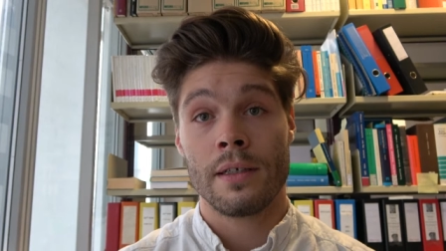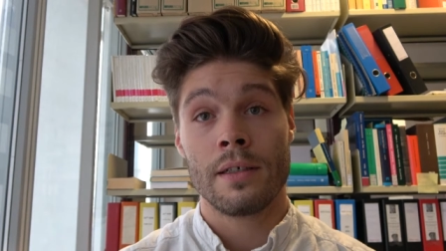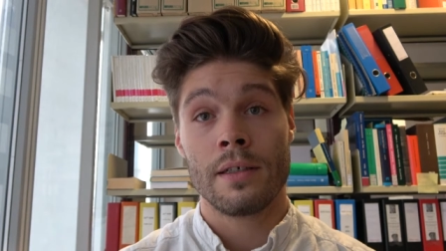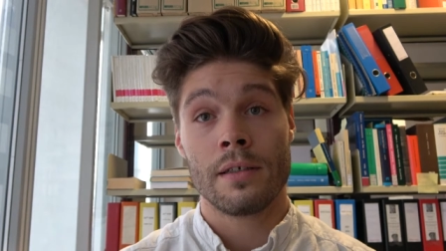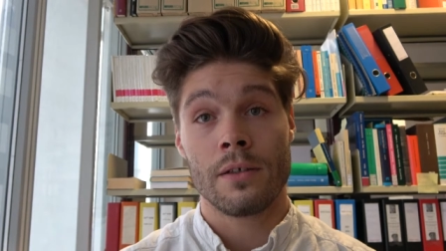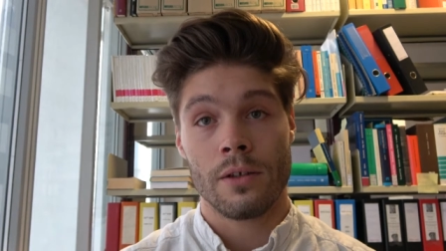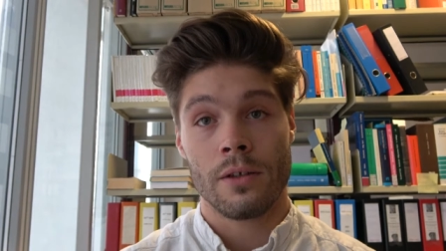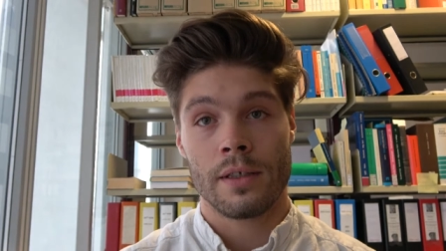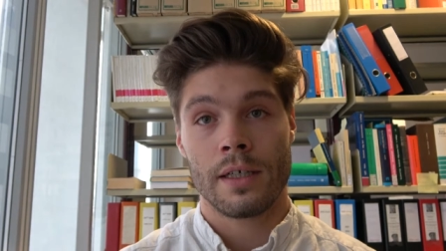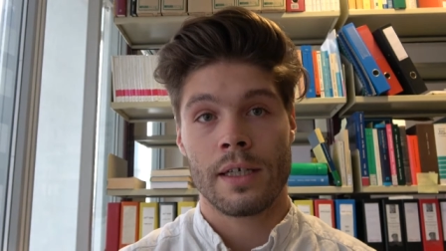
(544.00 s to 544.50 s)
is
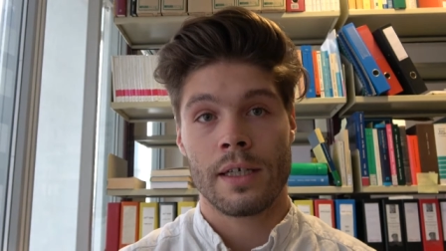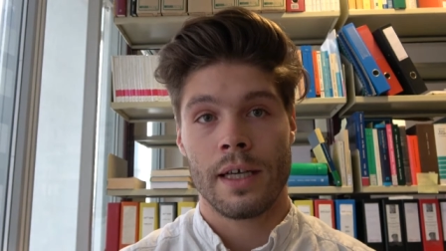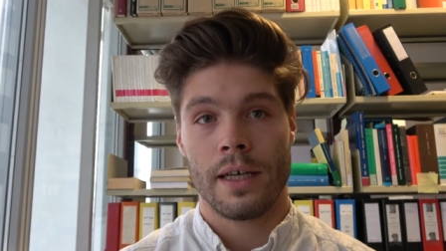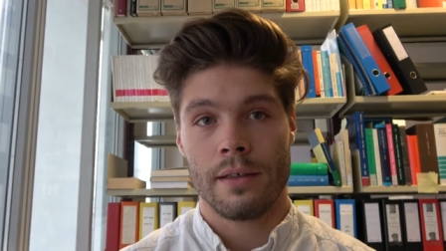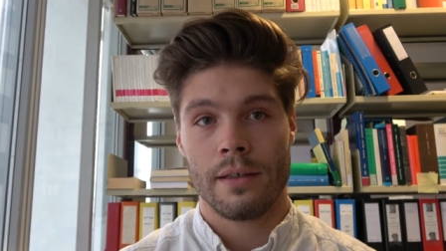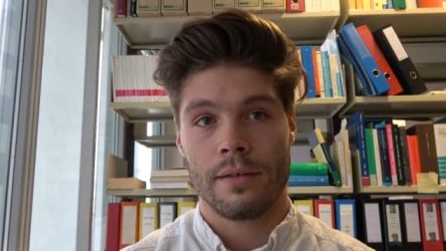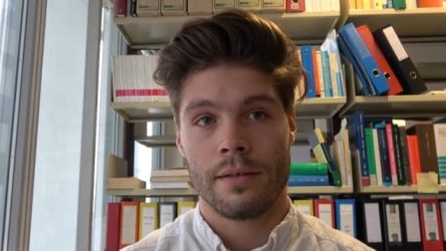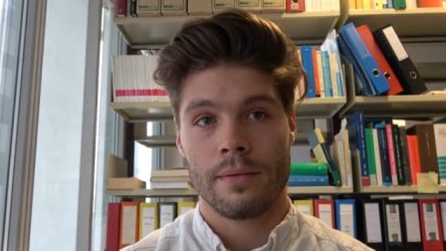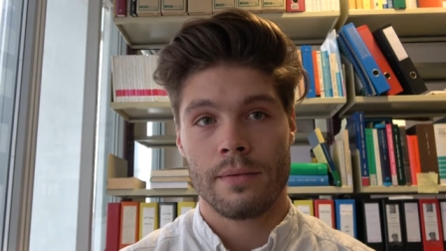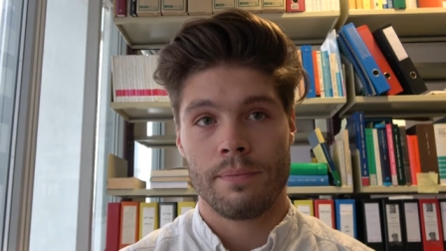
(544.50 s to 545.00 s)
not the
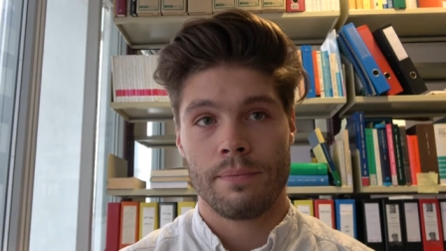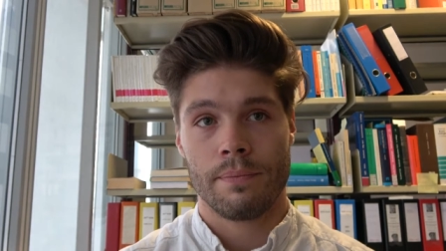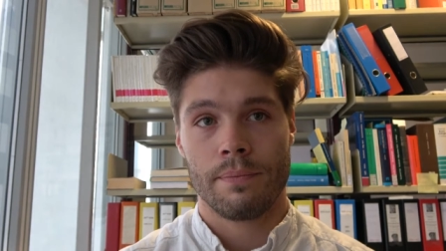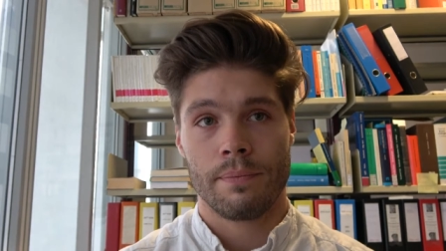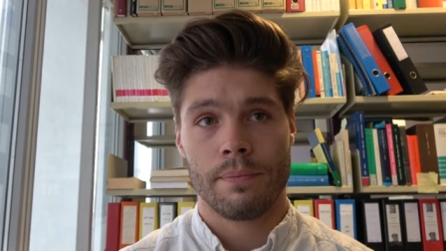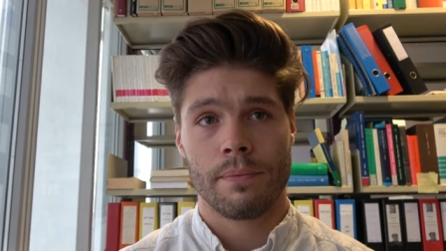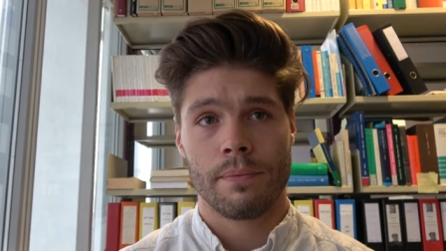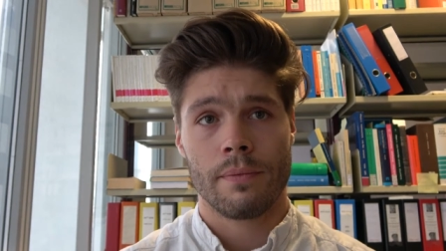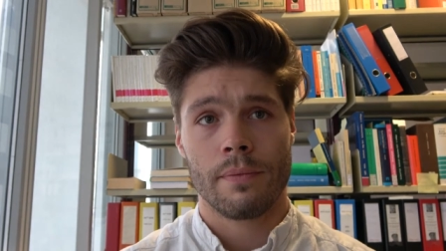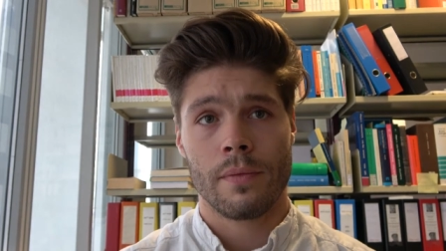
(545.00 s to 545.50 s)
case.
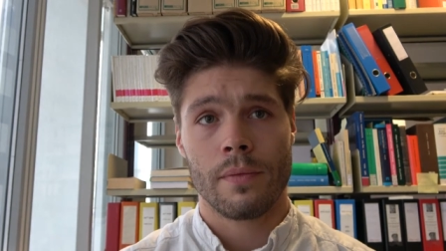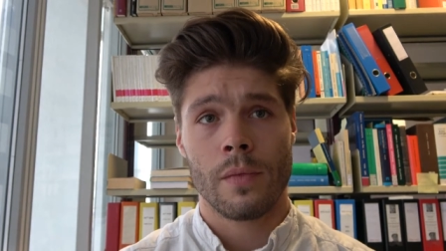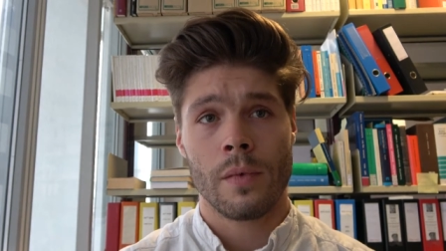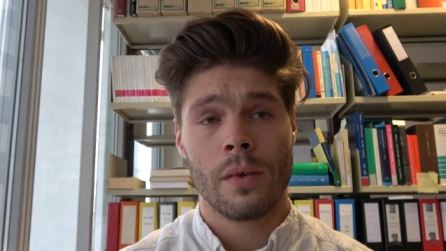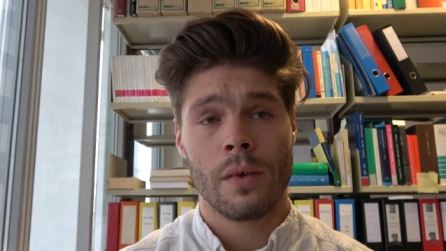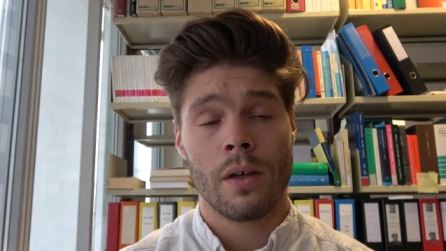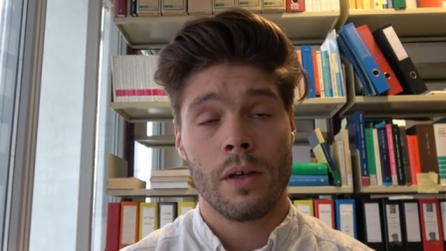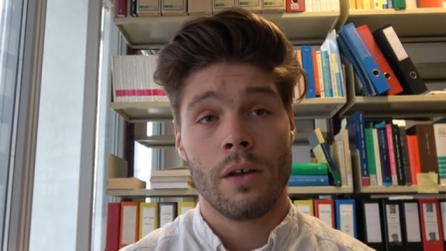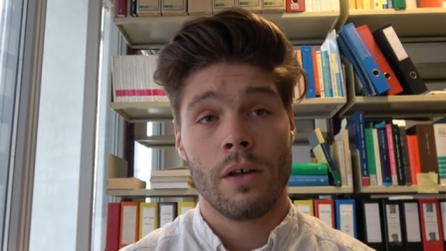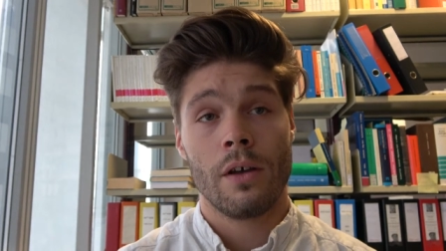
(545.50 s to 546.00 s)

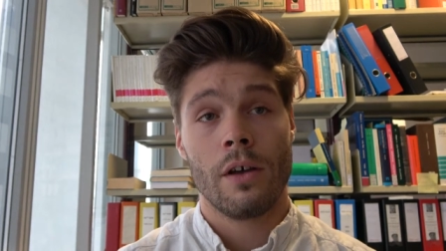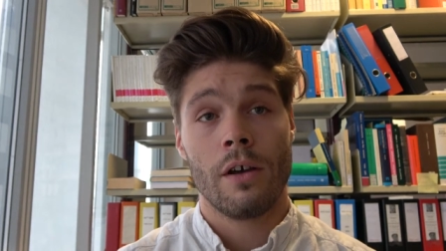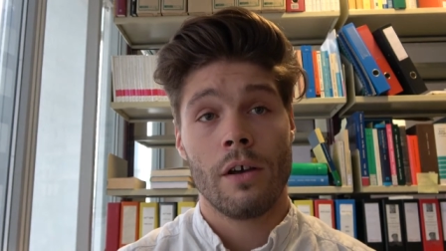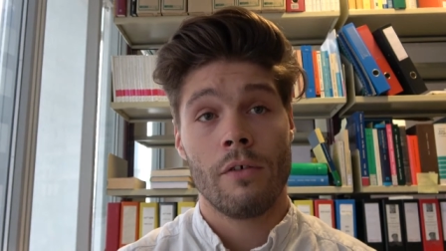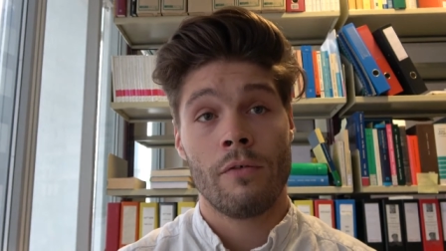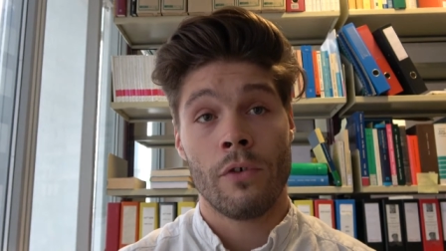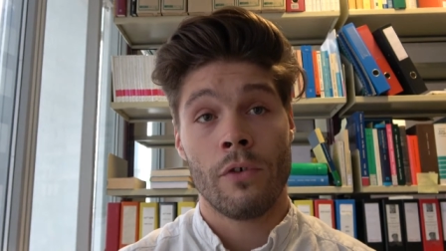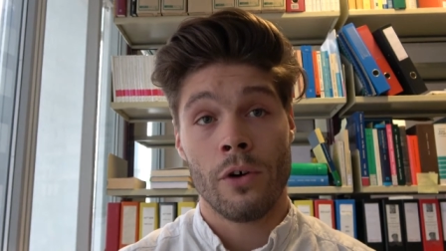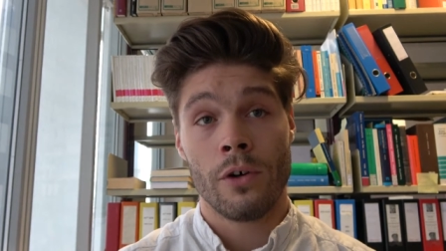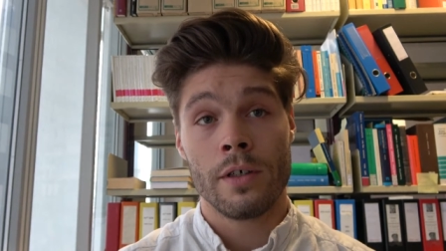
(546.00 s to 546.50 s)

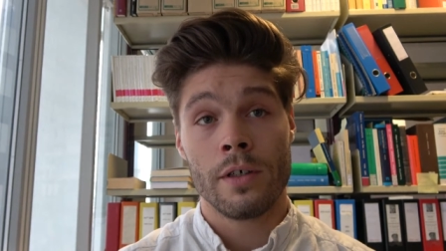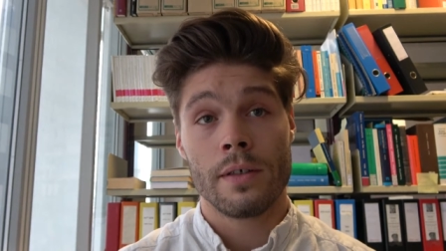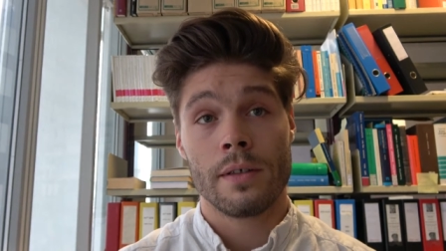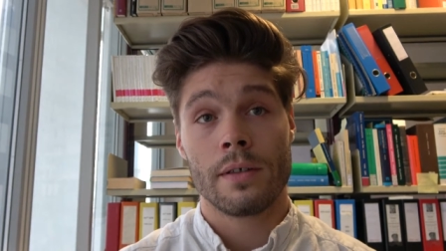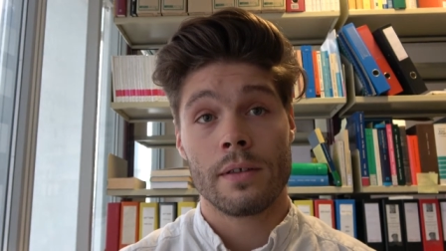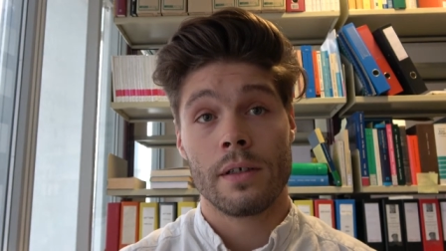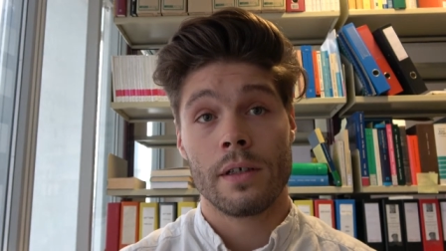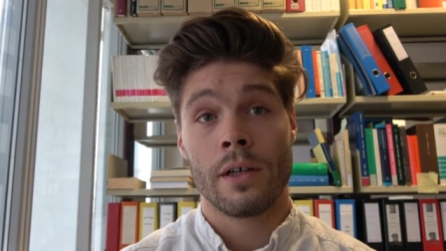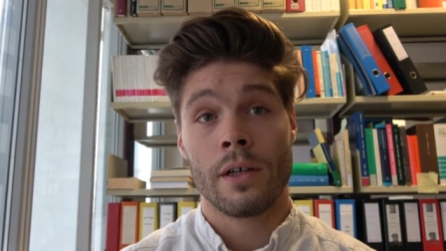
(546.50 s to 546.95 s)
First,